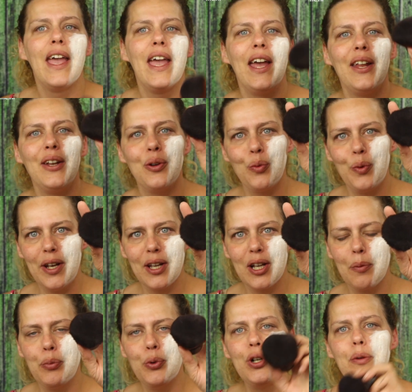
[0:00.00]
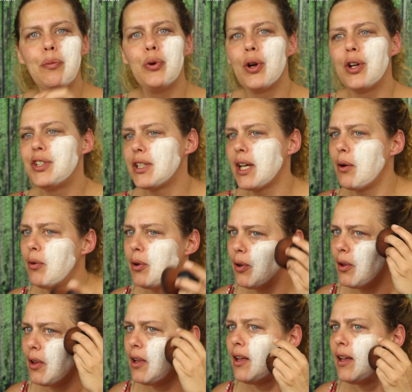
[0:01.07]
And with a kabuki brush I
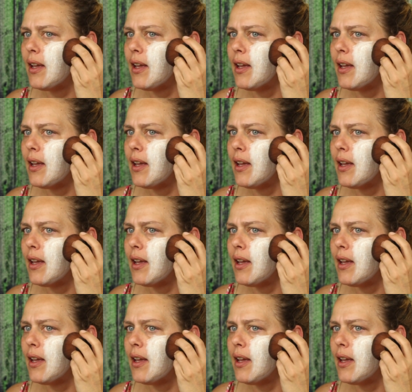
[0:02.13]
will